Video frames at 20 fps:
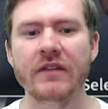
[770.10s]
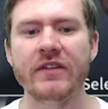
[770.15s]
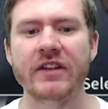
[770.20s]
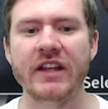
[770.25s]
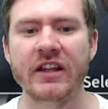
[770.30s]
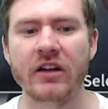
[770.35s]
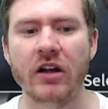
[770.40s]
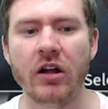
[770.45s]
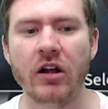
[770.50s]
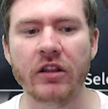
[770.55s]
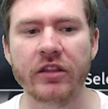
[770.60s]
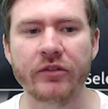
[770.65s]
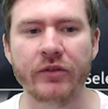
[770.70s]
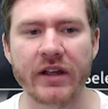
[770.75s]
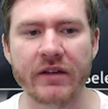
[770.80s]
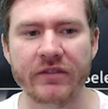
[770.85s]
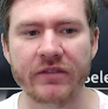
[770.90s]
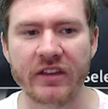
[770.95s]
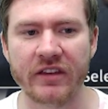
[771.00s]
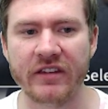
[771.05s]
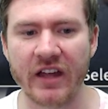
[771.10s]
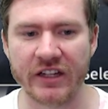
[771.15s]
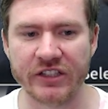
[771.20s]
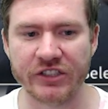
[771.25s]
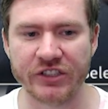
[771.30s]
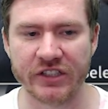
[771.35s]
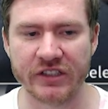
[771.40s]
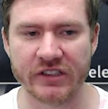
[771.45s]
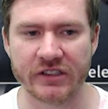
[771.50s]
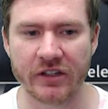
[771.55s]
of it in all three of the
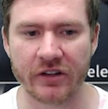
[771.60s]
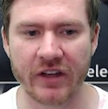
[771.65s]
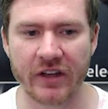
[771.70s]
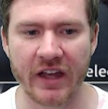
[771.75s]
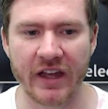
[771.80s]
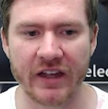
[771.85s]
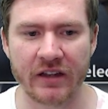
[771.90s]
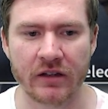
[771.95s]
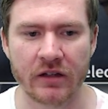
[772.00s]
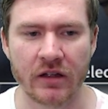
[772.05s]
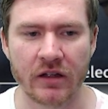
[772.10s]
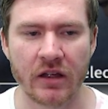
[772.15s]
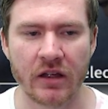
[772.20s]
dungeons, okay?